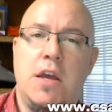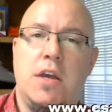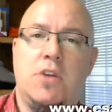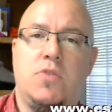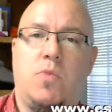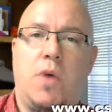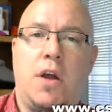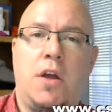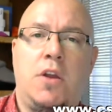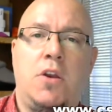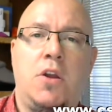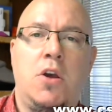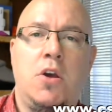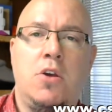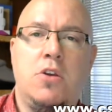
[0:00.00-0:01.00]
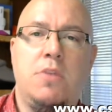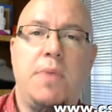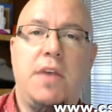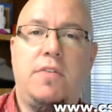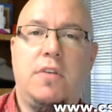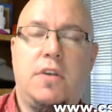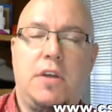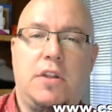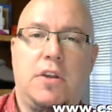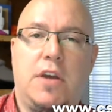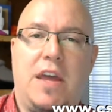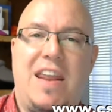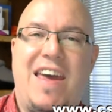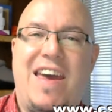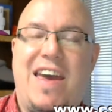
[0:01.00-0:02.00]
is when you basically
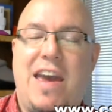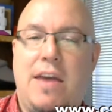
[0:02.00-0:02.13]
look at